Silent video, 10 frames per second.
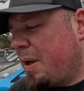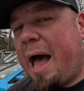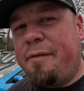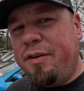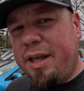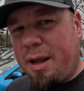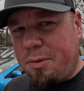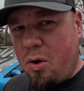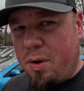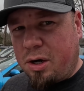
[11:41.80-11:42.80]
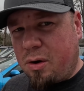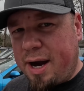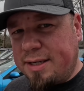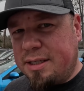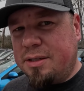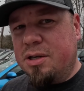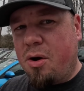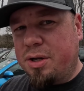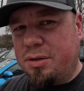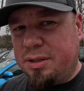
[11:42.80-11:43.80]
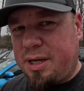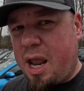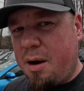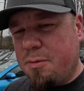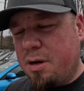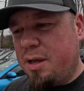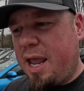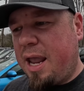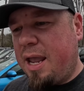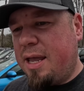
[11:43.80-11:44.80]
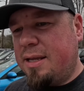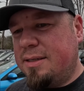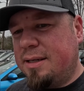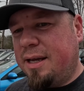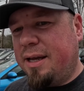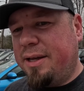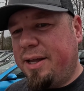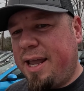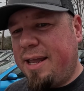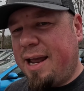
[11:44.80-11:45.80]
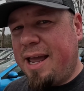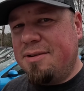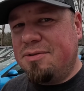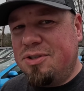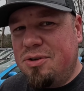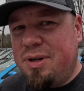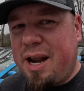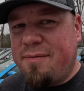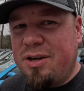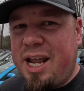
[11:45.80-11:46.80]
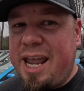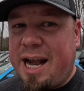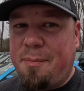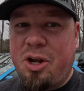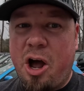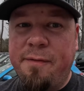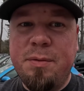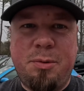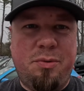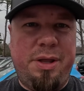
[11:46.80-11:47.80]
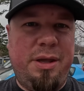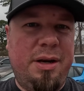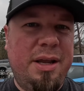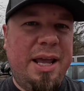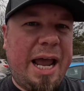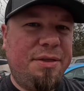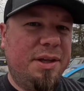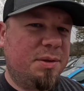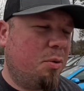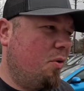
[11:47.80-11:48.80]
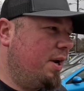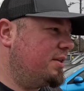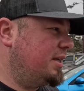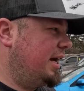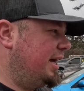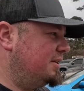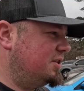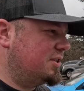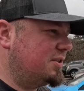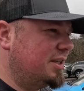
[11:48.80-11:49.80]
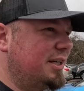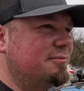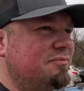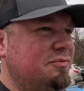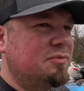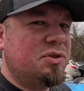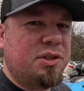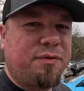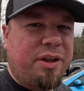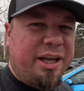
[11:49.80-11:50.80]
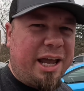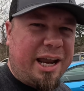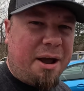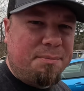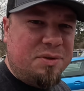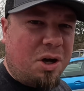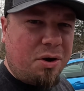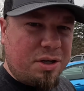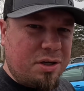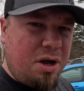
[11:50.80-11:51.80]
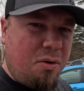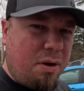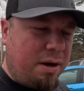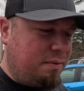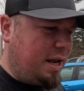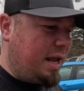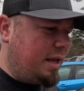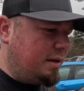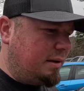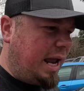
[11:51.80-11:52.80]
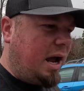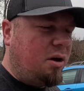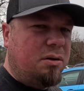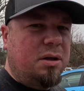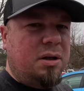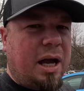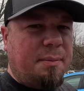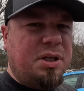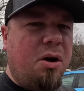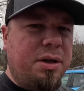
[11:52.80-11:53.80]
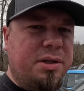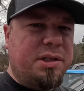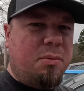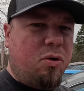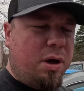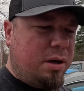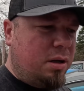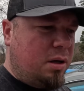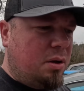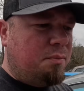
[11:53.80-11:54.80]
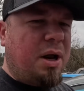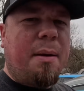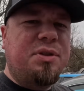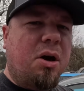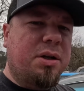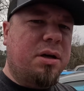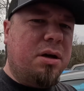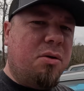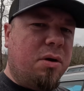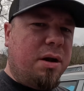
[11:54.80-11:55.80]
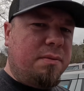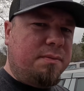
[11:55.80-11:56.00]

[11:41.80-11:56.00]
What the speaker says: I feel like I'm going crazy talking to this camera, and I do it every day, and I'm comfortable with it at this point. Just feeling like I'm talking to no one, and now I'm talking to someone, but I'm talking to no one.